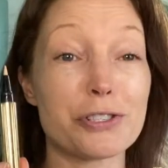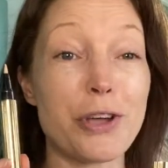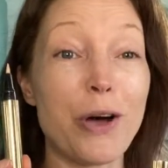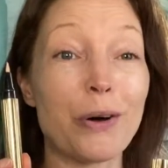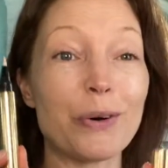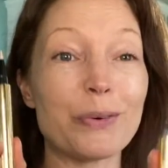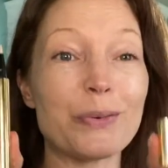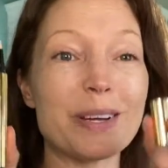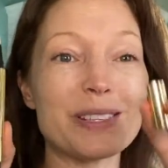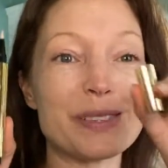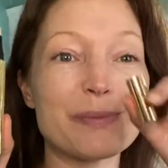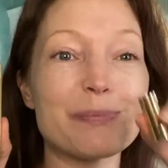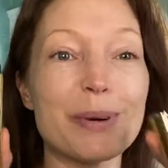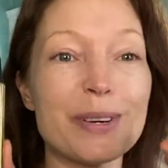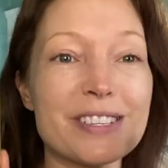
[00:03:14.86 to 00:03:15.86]
know when
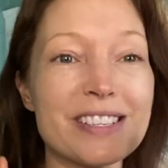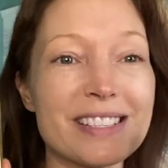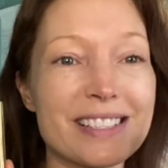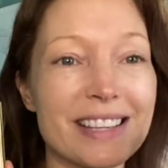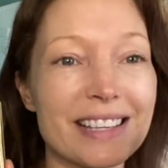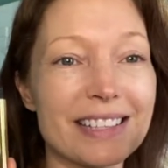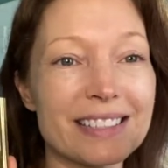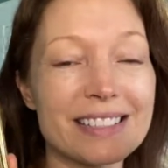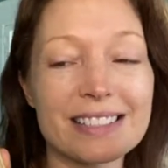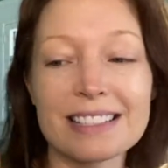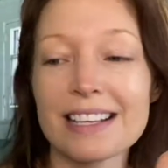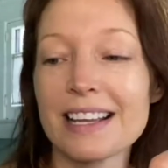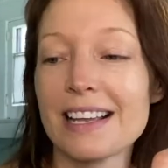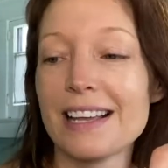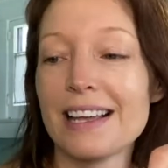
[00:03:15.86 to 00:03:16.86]
you purchase this,
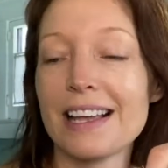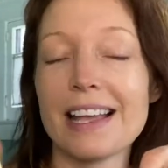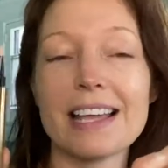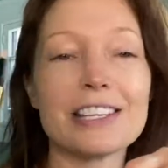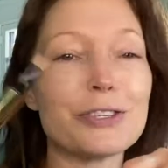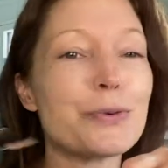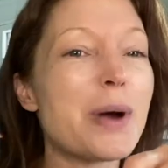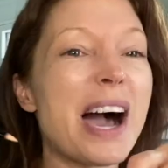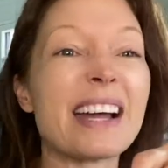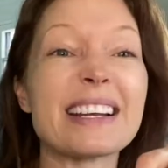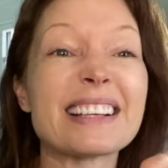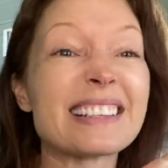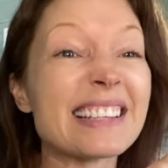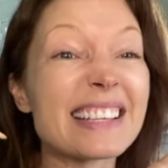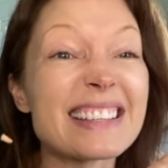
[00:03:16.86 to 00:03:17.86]
you gotta
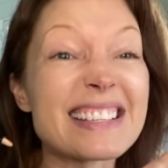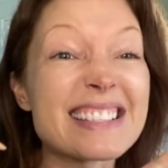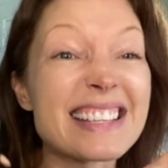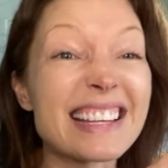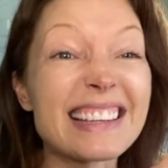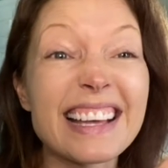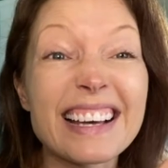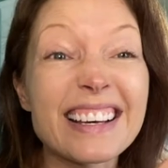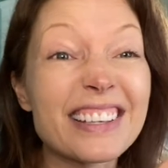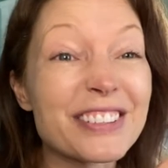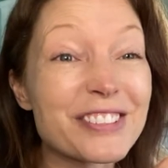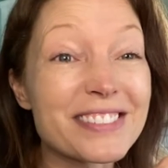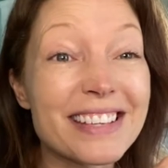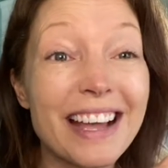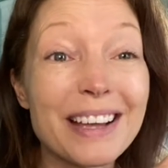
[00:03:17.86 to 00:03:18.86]
click this thing like a
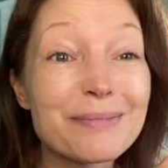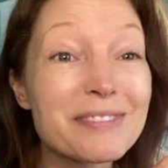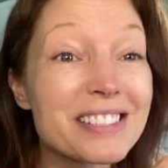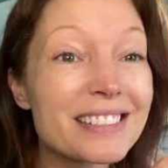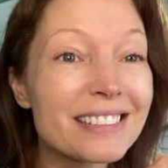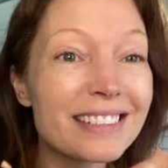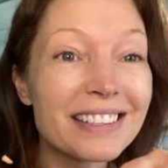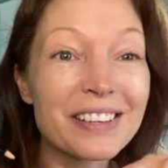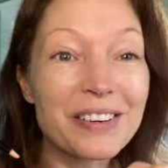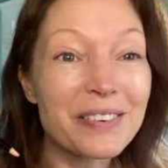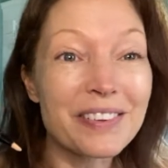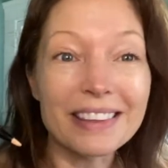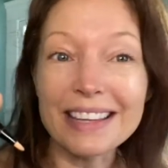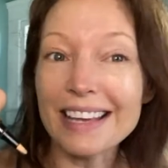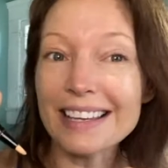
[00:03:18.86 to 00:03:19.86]
hundred times.
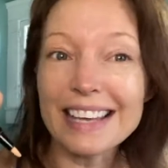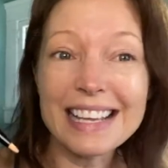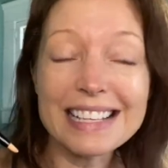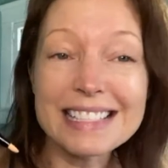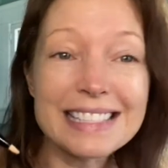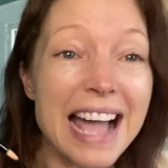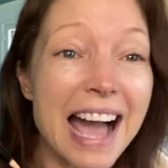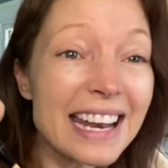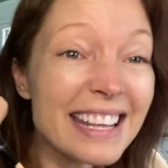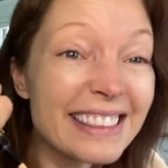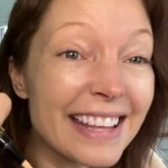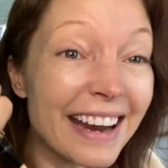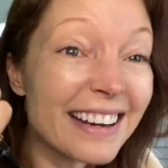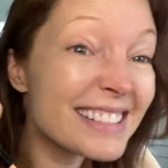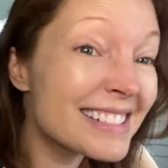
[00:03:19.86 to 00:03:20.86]
You're like, it's not in
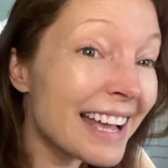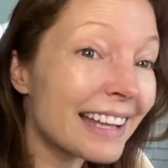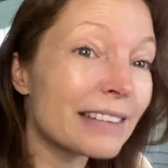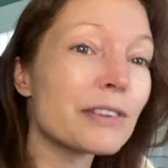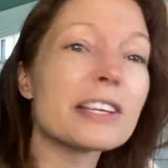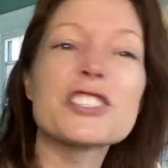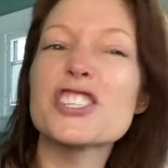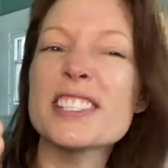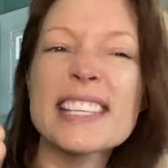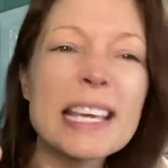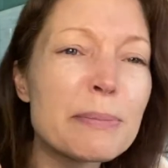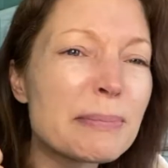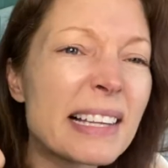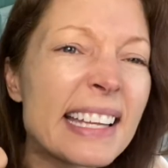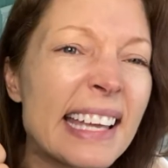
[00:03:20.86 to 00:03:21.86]
there, it's not, and like just
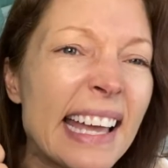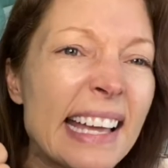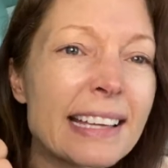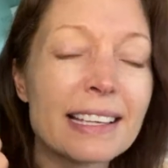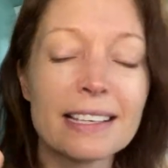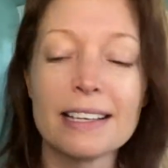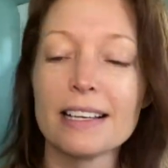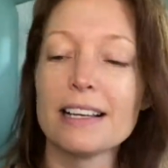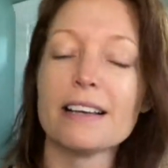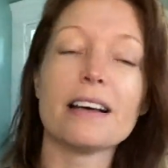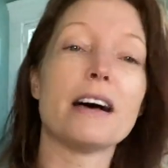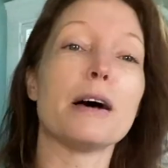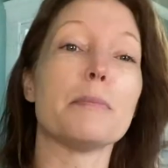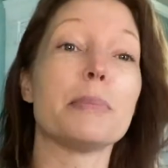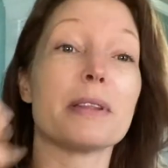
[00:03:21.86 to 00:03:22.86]
keep clicking.
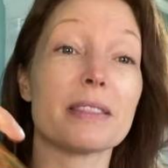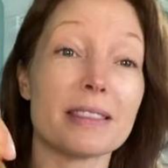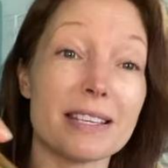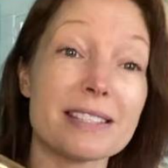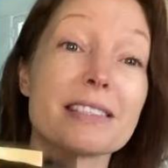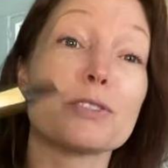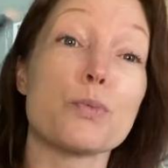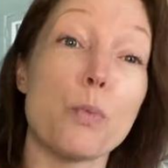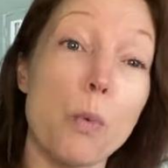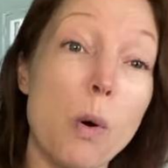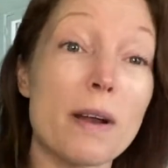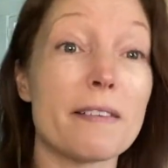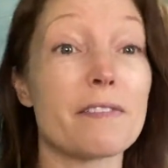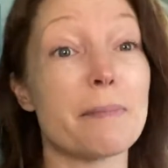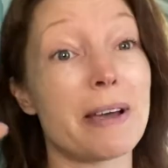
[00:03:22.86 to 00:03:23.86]
Uh, but this is
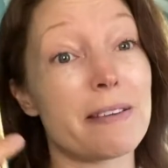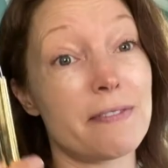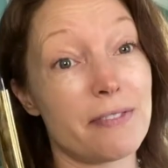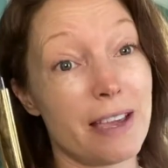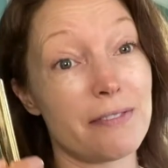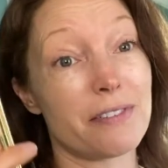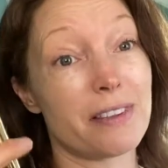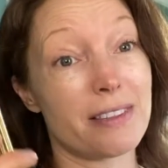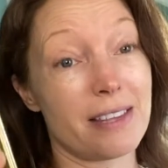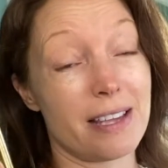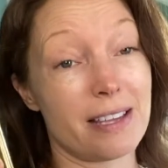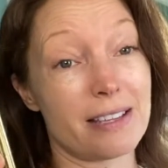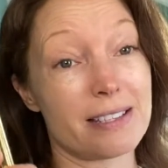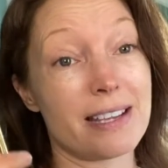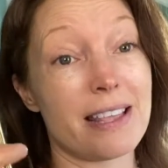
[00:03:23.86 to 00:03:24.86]
one of my favorite
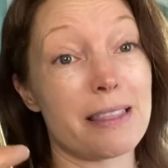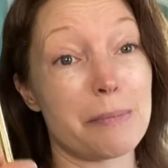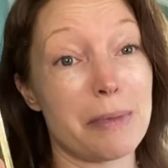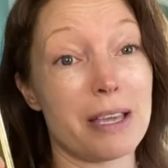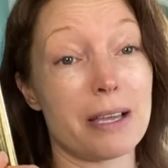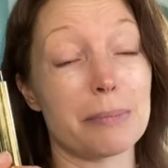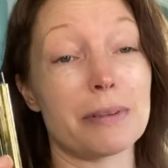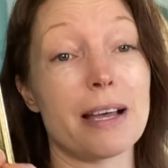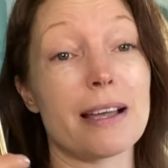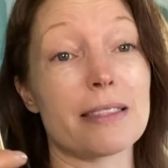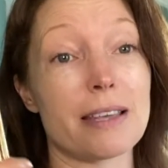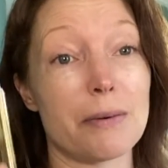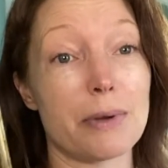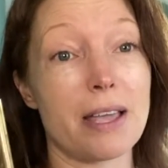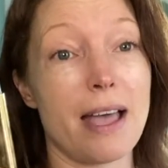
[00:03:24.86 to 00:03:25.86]
things in the makeup line
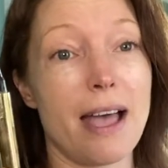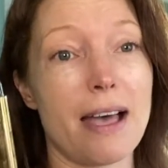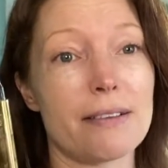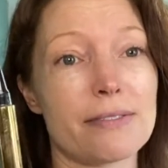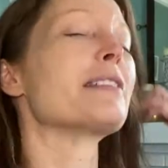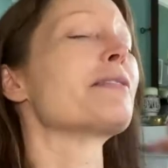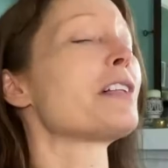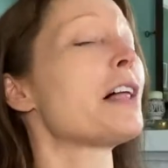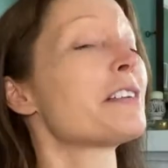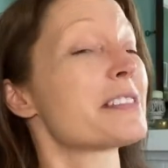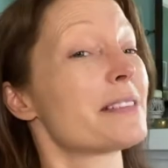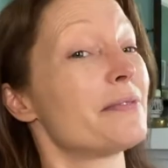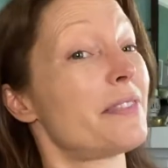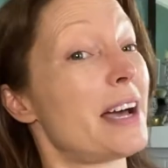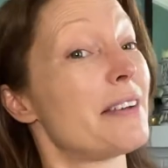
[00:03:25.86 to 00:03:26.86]
that we have.
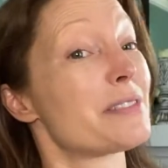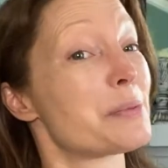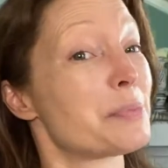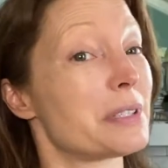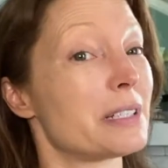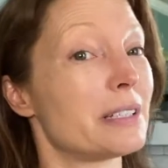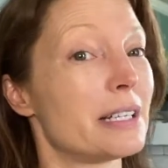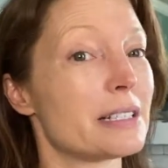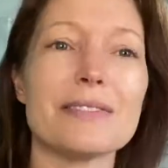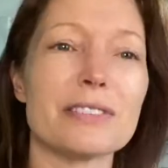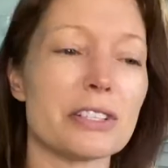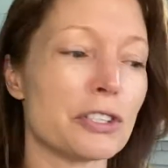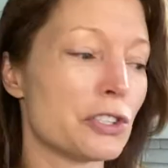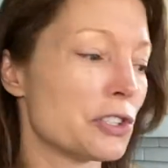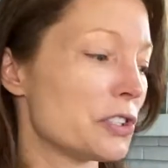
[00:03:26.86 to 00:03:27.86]
Flawless in Five is pretty like even
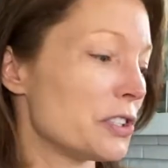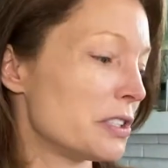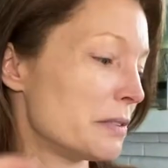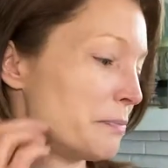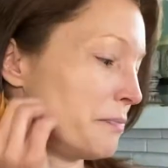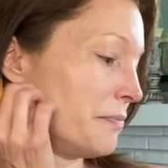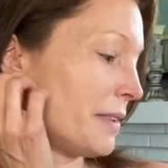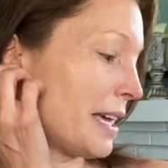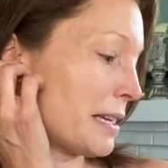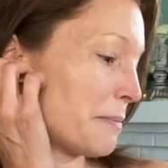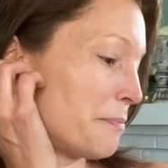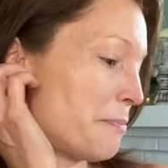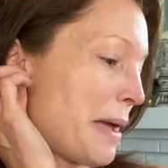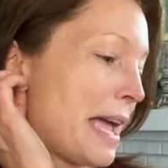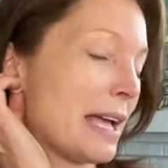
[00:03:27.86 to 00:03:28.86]
a good
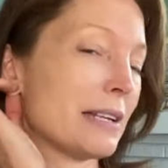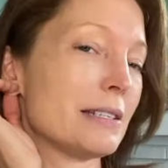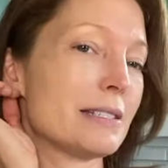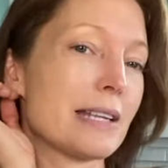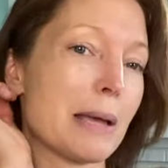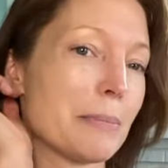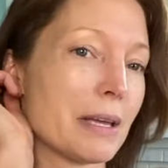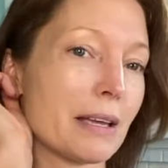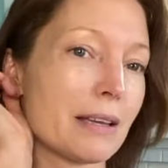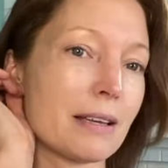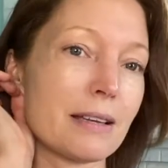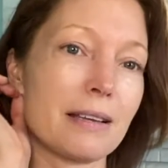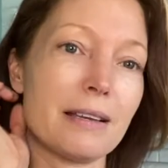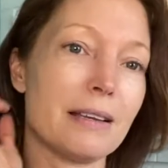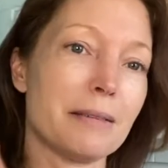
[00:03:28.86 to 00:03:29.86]
like
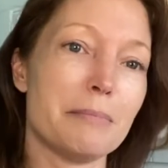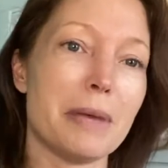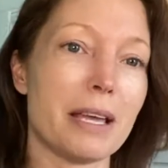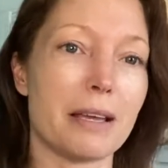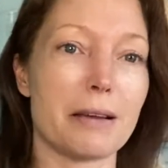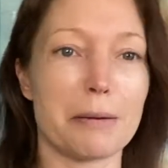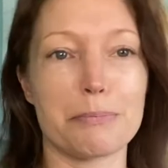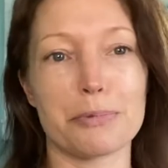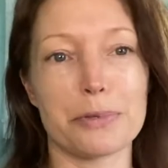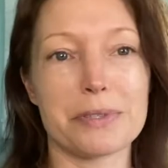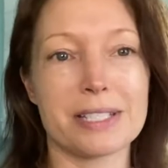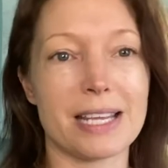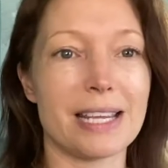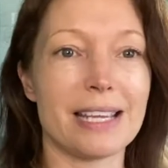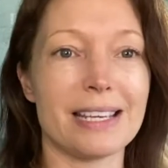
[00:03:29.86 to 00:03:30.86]
pandemic makeup
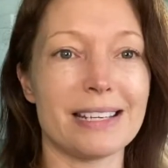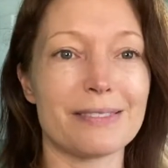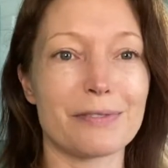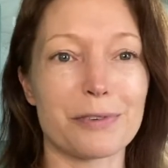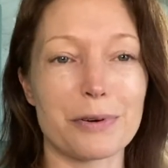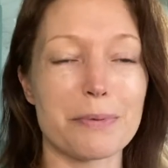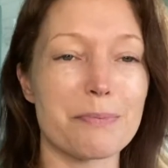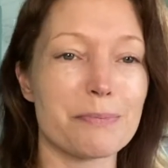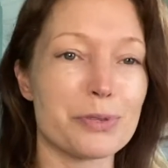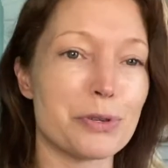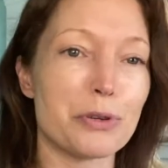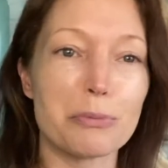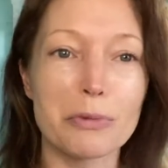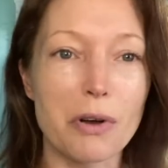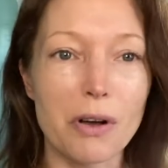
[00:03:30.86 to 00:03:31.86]
routine for
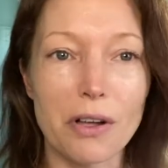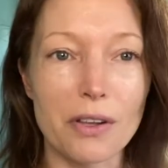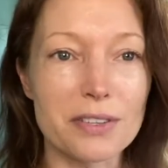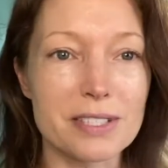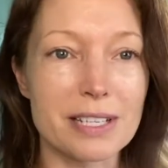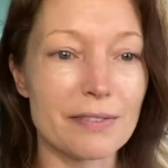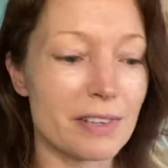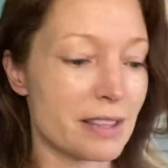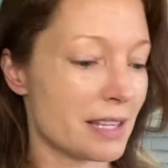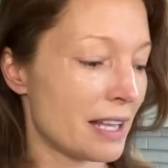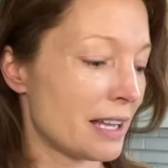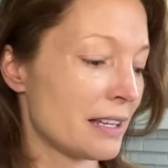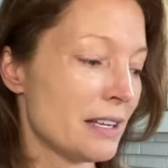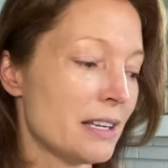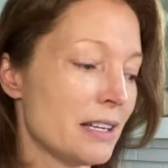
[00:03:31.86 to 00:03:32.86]
Zoom calls and everything.